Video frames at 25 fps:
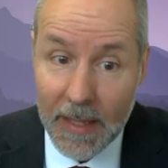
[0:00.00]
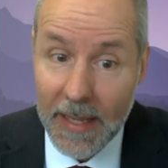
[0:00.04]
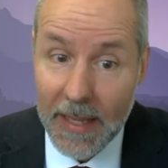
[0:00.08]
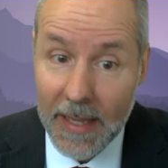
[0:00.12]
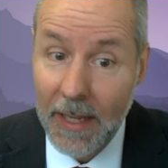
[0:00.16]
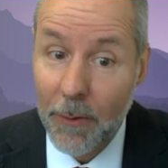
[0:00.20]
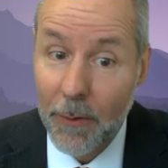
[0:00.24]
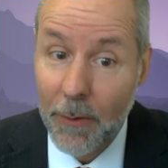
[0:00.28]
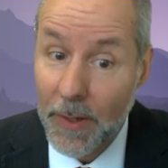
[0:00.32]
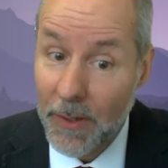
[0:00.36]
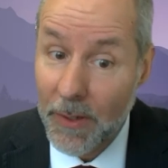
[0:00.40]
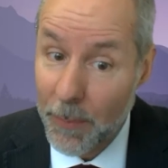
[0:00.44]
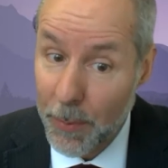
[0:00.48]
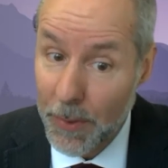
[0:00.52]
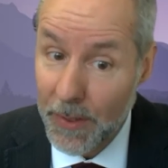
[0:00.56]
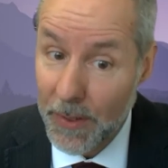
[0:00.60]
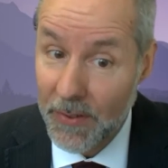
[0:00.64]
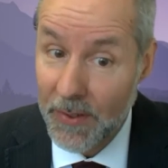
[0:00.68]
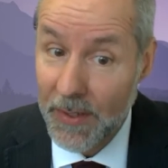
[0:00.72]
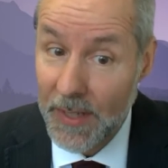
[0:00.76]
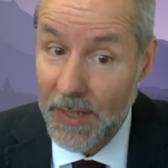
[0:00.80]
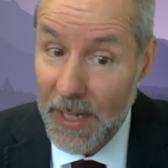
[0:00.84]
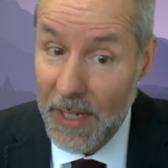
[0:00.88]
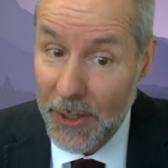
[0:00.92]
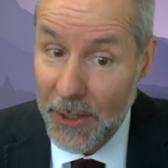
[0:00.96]
increased
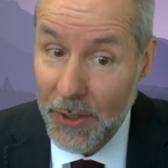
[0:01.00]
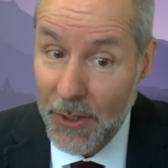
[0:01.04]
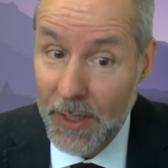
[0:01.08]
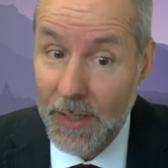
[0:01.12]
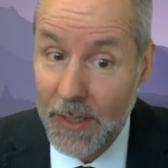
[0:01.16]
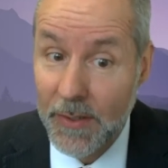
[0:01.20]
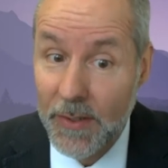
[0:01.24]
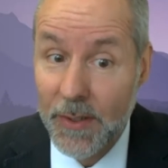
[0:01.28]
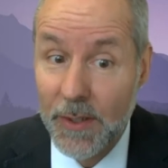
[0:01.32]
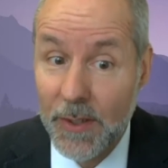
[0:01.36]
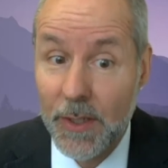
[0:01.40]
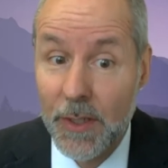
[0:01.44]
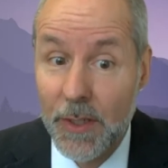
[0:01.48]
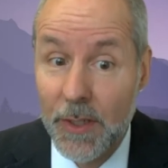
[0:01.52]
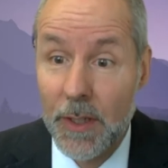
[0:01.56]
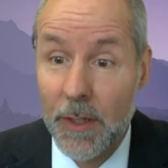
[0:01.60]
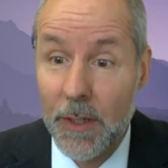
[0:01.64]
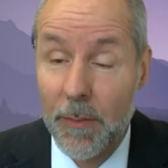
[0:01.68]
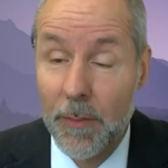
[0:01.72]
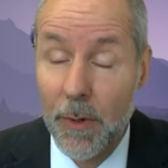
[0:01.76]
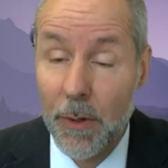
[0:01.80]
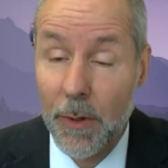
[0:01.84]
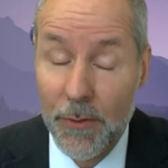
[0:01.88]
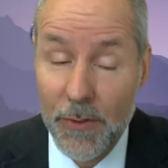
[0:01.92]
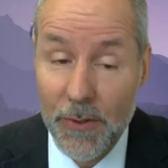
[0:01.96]
presentations to the
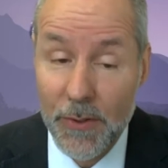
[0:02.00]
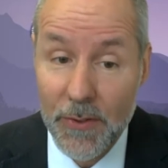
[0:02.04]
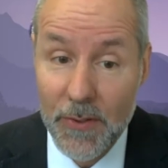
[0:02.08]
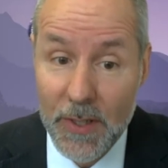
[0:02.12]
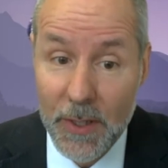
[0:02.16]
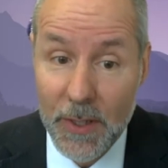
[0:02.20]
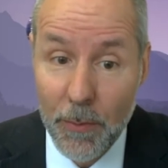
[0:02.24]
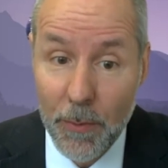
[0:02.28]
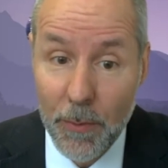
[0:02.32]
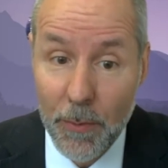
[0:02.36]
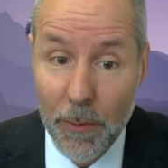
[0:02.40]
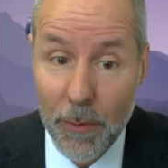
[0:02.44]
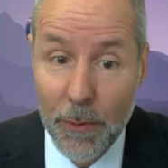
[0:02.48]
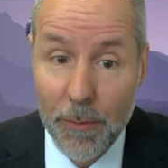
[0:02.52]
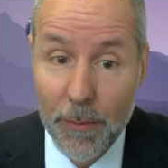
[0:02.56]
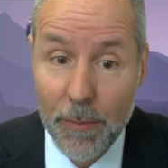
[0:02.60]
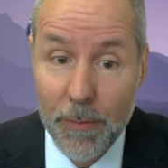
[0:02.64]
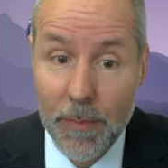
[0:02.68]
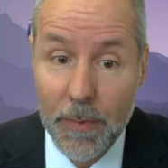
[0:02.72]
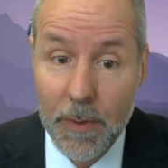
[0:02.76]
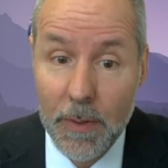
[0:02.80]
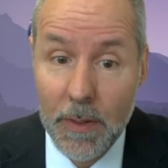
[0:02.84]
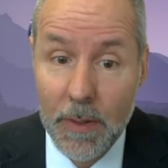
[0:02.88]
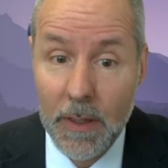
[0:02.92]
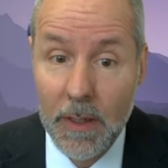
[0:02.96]
emergency
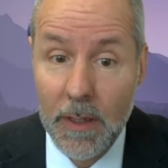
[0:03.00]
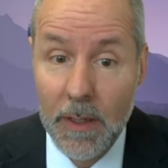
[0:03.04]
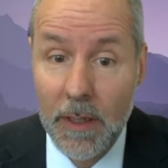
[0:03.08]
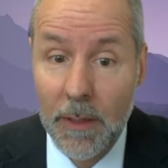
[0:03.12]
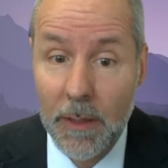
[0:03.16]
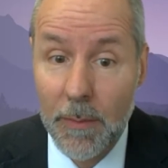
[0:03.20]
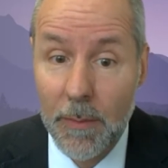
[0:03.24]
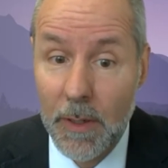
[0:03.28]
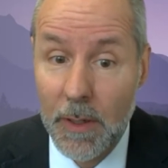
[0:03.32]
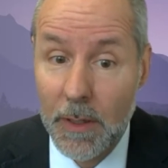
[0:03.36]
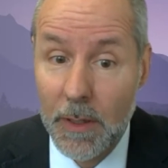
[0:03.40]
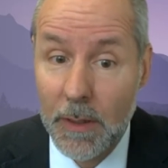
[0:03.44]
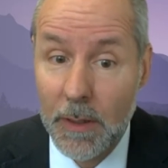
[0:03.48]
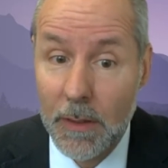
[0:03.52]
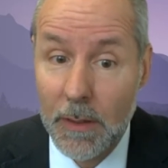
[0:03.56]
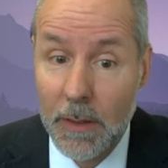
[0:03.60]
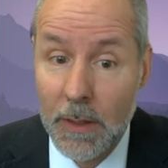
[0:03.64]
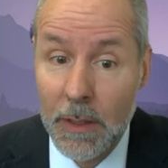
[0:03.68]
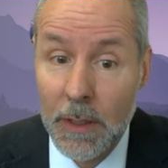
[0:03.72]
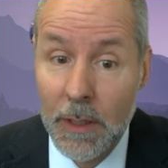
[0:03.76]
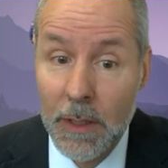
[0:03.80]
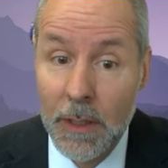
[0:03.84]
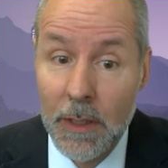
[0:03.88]
room among